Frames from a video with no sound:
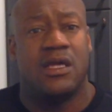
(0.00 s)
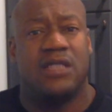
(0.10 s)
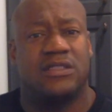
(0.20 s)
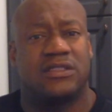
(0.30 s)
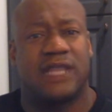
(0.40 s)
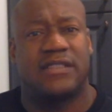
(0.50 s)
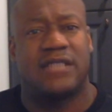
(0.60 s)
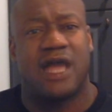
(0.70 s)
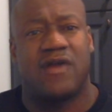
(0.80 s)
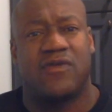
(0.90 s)
He just got
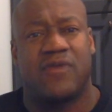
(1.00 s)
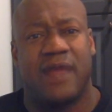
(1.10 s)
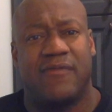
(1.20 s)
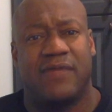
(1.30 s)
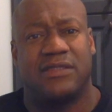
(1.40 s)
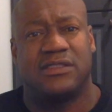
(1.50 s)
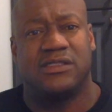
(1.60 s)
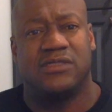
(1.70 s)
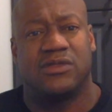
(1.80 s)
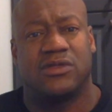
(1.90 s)
tired of the rat race.
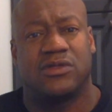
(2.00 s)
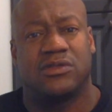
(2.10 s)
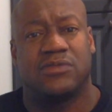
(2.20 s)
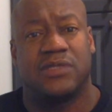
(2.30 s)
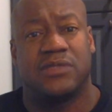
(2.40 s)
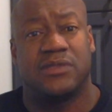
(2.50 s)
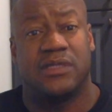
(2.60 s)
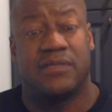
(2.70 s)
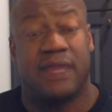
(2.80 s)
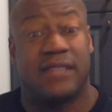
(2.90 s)
He wanted to go someplace where
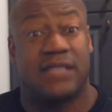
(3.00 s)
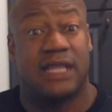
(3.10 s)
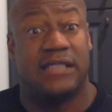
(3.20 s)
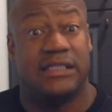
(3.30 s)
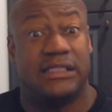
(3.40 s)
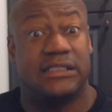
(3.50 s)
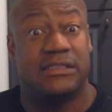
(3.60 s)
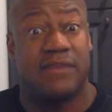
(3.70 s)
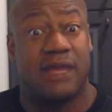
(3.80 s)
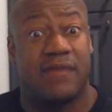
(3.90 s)
he can make a
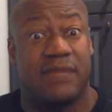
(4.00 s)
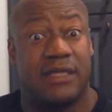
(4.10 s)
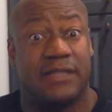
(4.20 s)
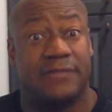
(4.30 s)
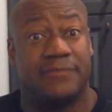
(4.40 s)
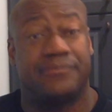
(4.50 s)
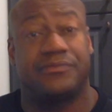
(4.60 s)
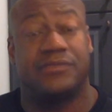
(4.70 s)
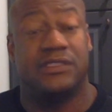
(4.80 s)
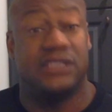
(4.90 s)
decent amount of money.
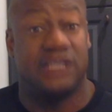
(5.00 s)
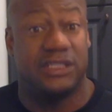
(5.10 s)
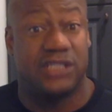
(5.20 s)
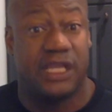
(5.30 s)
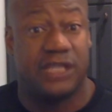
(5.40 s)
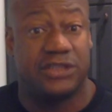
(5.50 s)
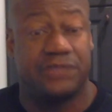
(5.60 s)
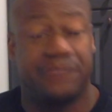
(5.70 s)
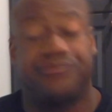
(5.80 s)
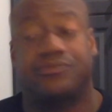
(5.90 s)
He's in education.